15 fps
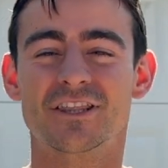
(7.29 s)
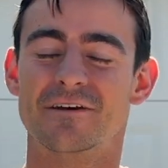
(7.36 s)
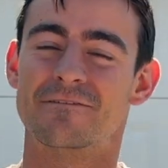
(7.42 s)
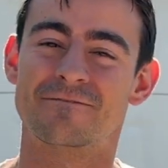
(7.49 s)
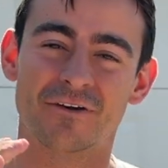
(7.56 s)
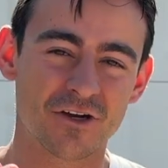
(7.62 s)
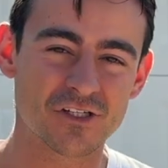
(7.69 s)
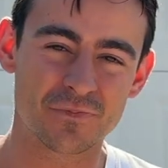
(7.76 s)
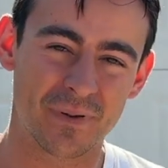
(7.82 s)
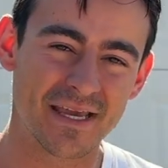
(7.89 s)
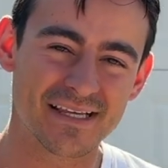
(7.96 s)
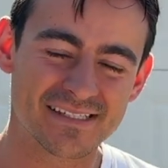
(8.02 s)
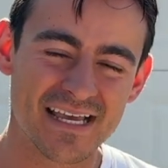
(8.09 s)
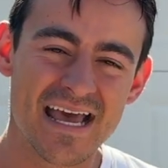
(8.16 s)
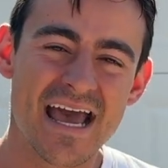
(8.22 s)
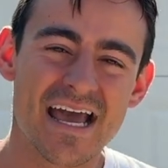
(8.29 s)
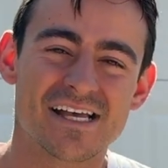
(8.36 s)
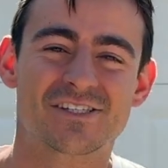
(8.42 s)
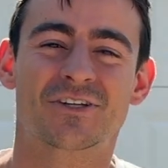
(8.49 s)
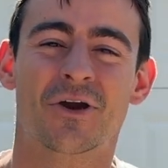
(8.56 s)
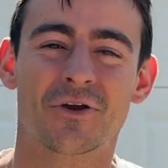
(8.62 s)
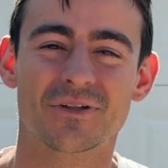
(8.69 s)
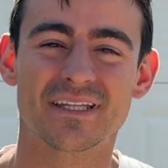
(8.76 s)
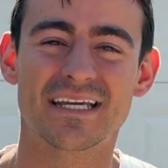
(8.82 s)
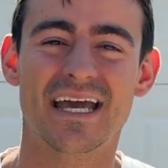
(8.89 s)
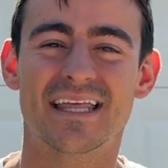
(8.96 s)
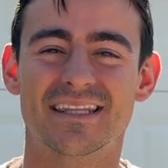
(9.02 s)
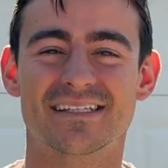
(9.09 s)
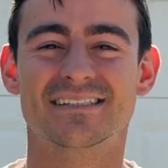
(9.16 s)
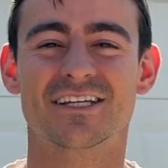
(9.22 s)
The first piece is currently
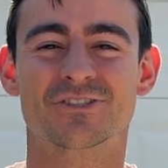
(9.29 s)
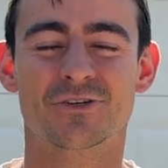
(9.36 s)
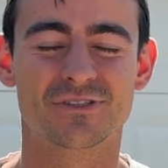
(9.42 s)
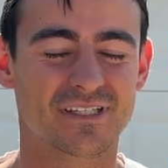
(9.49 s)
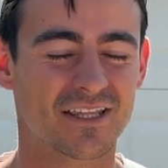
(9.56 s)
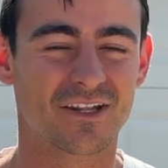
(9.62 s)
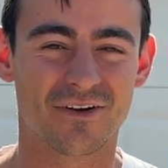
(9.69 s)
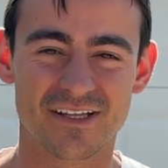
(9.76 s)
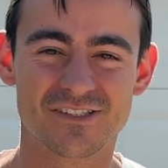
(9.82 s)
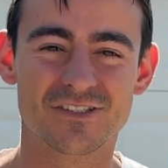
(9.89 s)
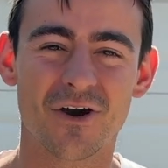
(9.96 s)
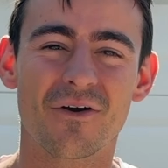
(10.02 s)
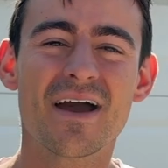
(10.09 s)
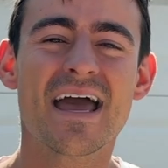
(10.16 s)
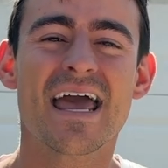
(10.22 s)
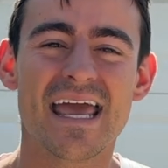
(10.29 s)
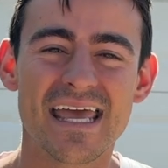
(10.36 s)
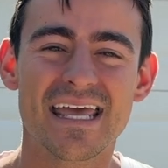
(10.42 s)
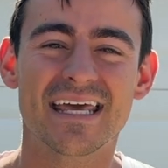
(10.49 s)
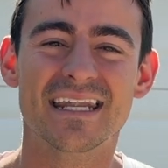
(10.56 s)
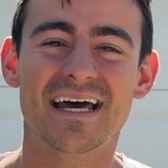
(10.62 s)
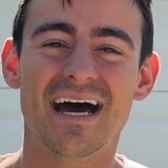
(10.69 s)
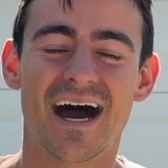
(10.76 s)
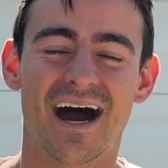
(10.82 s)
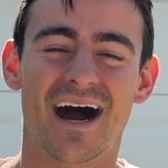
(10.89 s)
in the Centro San Lorenzo in